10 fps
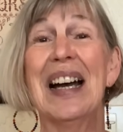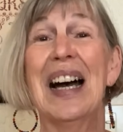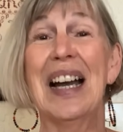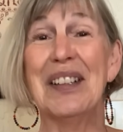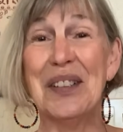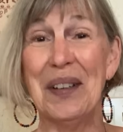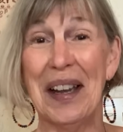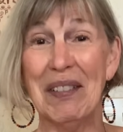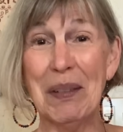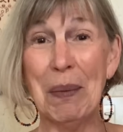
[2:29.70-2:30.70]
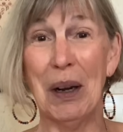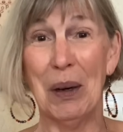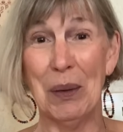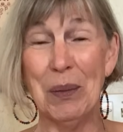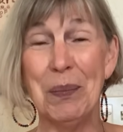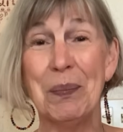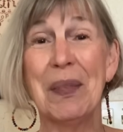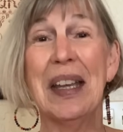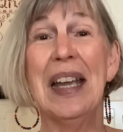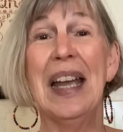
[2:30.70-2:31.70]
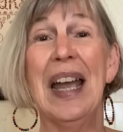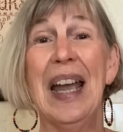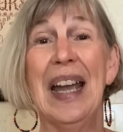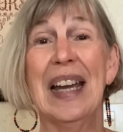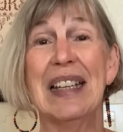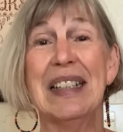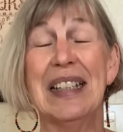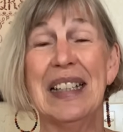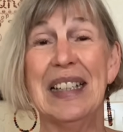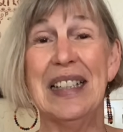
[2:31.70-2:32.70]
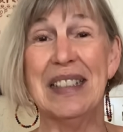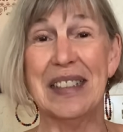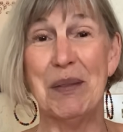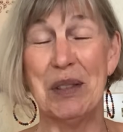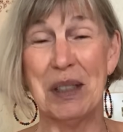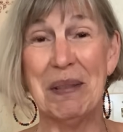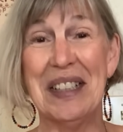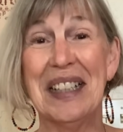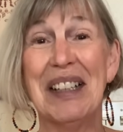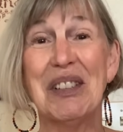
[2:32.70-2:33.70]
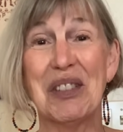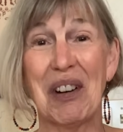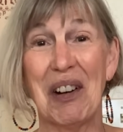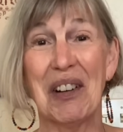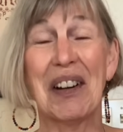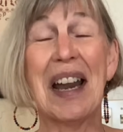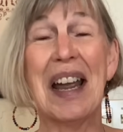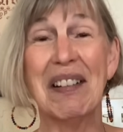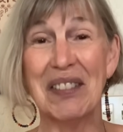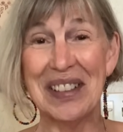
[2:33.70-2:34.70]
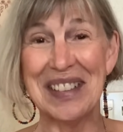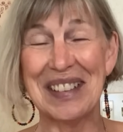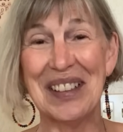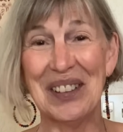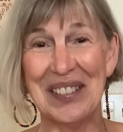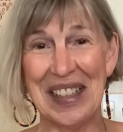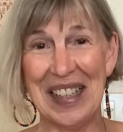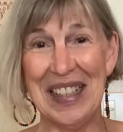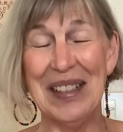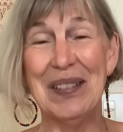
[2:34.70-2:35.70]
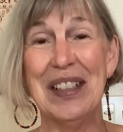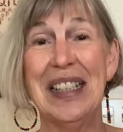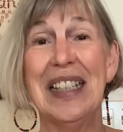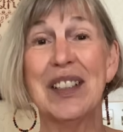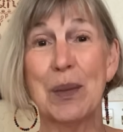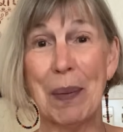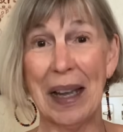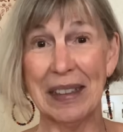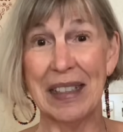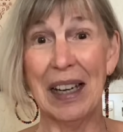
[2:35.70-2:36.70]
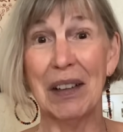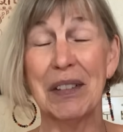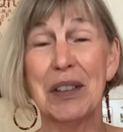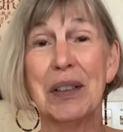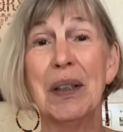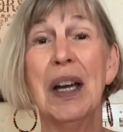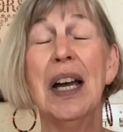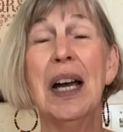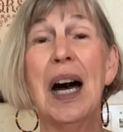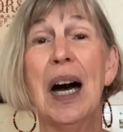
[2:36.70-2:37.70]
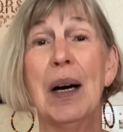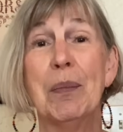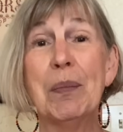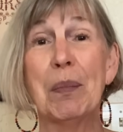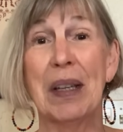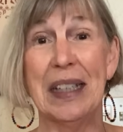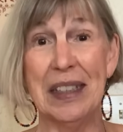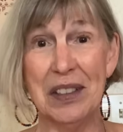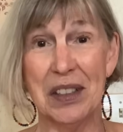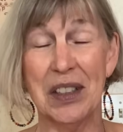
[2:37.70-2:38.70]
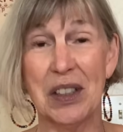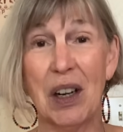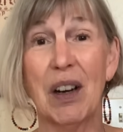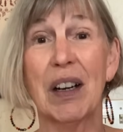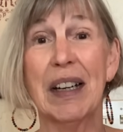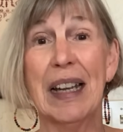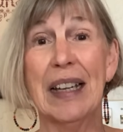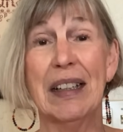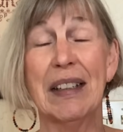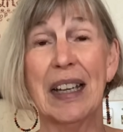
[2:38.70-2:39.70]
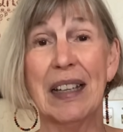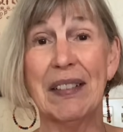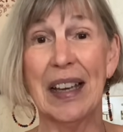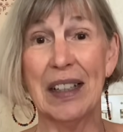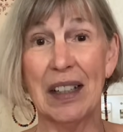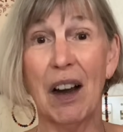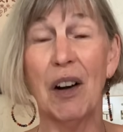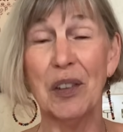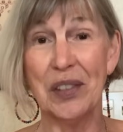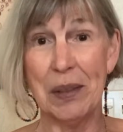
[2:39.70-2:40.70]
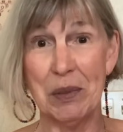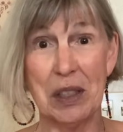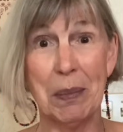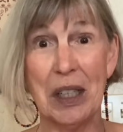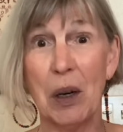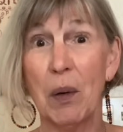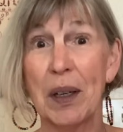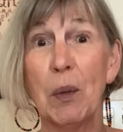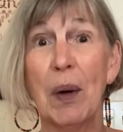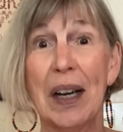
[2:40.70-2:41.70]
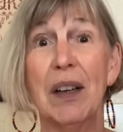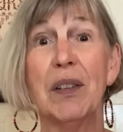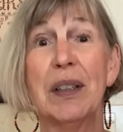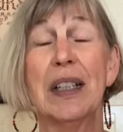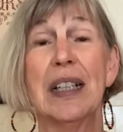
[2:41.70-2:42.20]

I do have him home, and he seems to be getting stronger every single day. He is back down to playing his guitar, and that all seems to be going well.